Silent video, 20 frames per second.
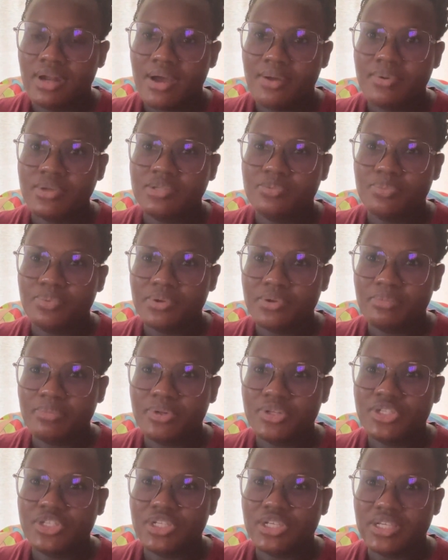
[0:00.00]
was pretty
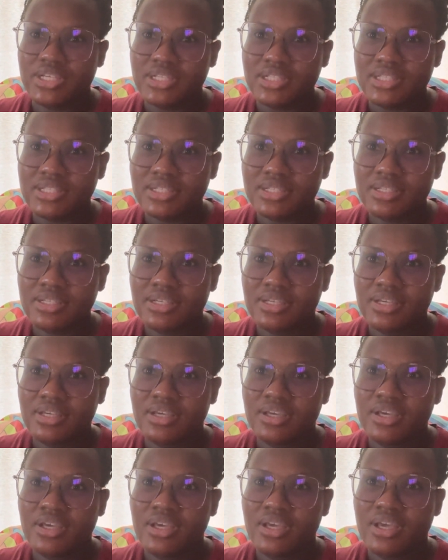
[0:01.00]
much it.
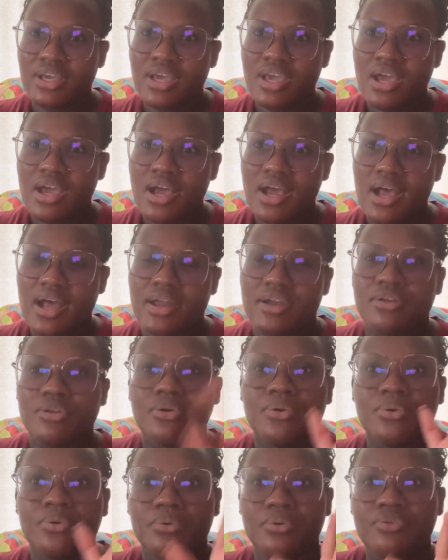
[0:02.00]
And
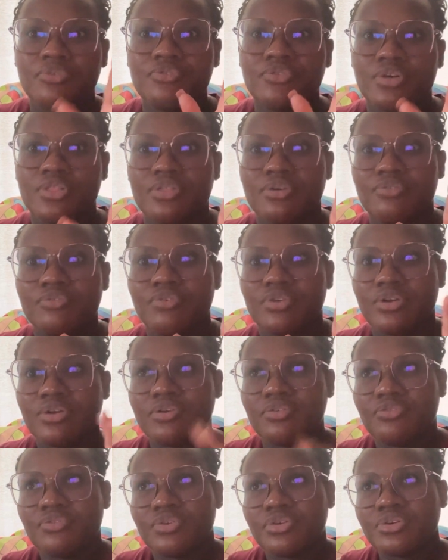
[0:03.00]
oh, for the
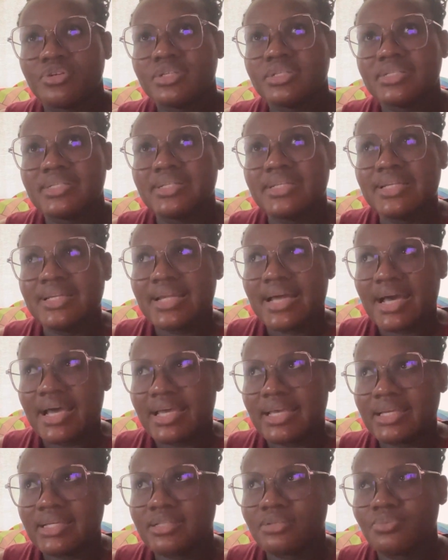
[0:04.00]
very first
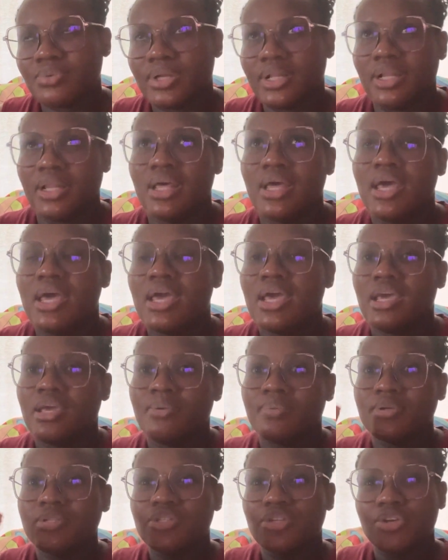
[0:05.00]
night, well, it
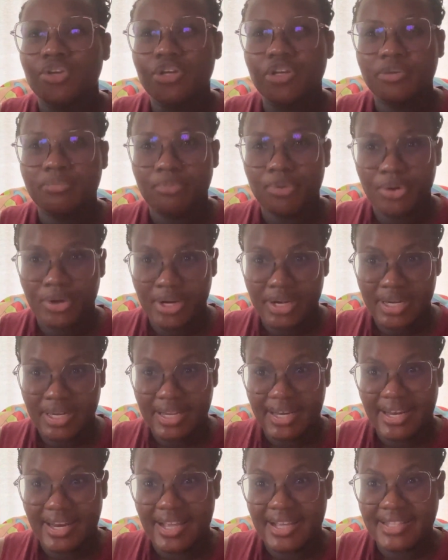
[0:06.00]
was the early
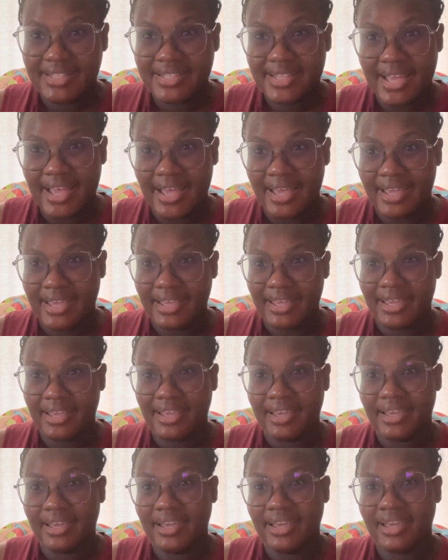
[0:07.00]
morning that
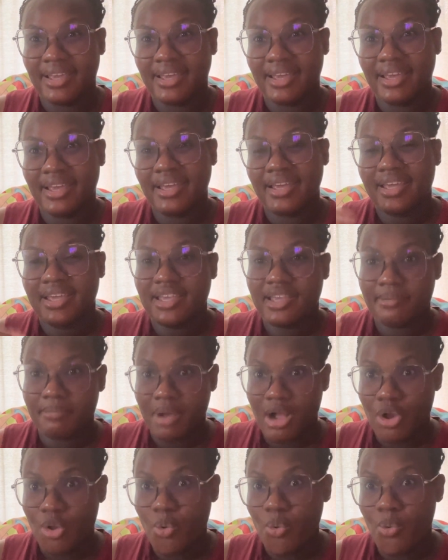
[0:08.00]
I came
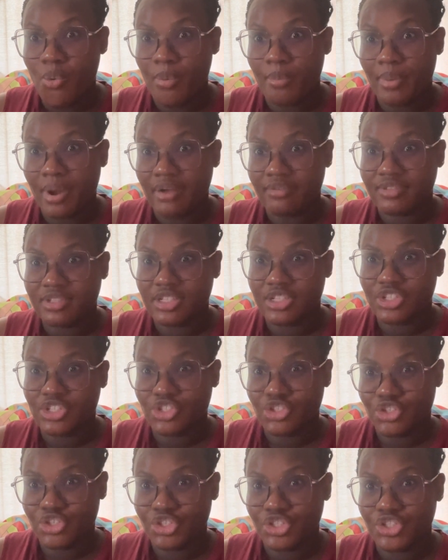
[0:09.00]
back home after the
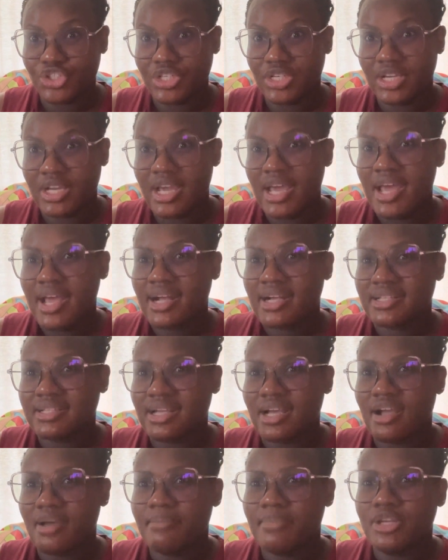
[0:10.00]
surgery, because
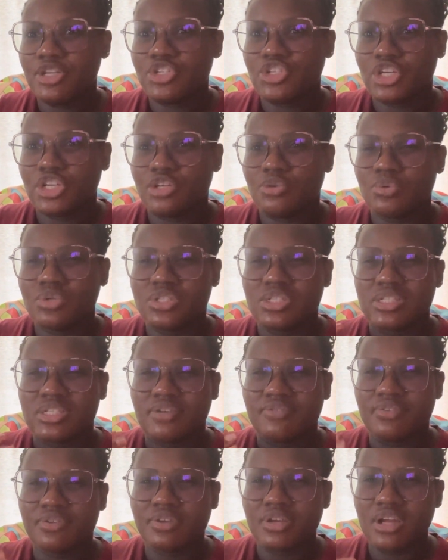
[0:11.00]
like I mentioned, it wasn't
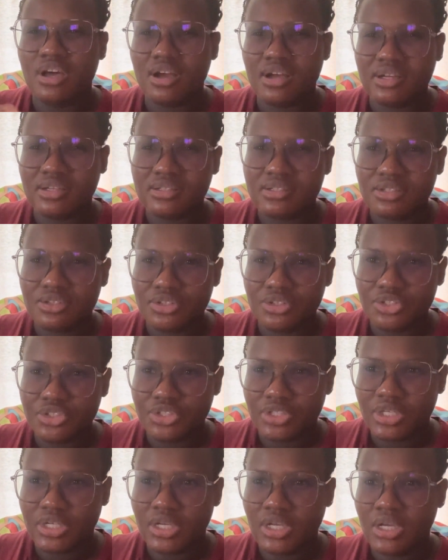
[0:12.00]
a very long
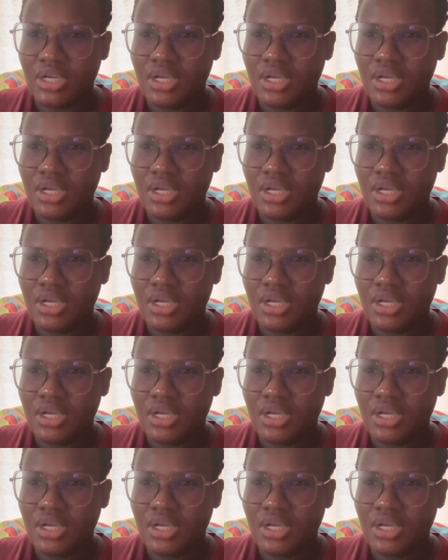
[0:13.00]
surgery.